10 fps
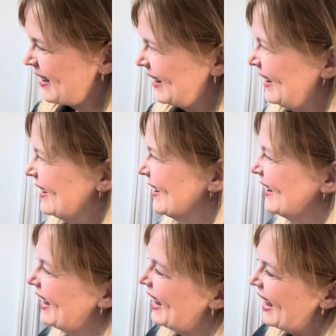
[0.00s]
here,
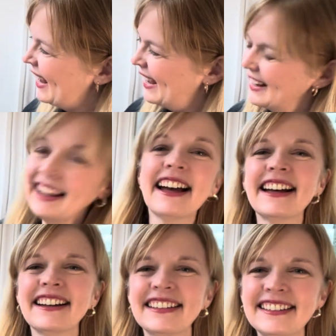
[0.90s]
and
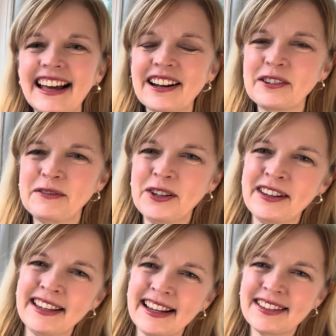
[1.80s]
I don't know if you
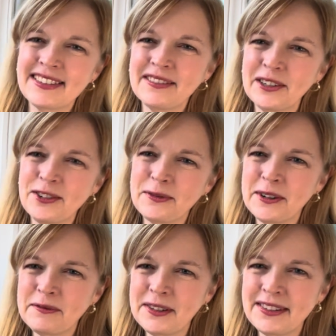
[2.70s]
can guess which
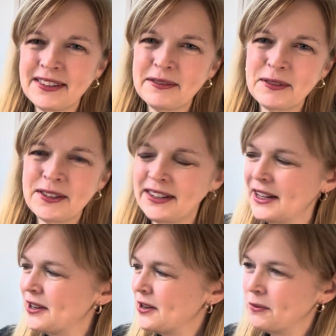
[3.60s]
one was
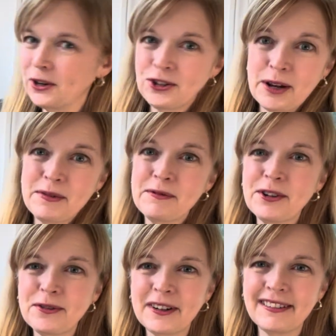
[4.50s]
taken in a workshop and
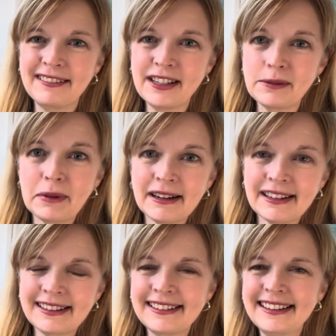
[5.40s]
which one is
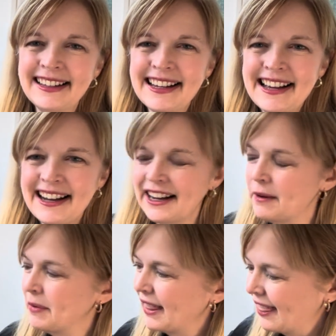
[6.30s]
mine.
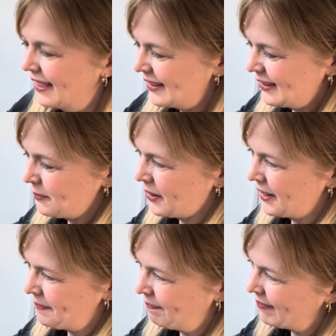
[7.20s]
But this
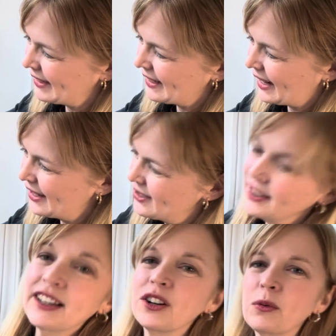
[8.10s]
one I
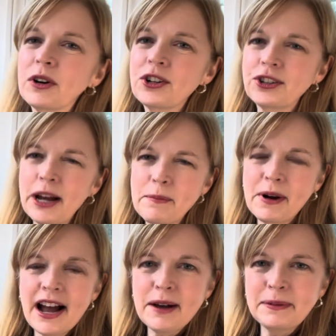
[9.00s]
took in a workshop
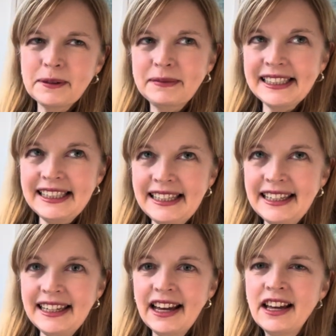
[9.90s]

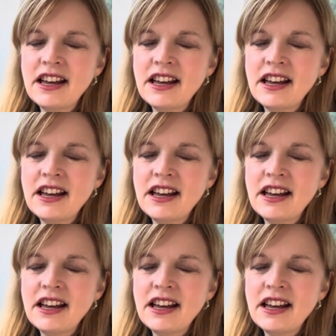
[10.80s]
probably,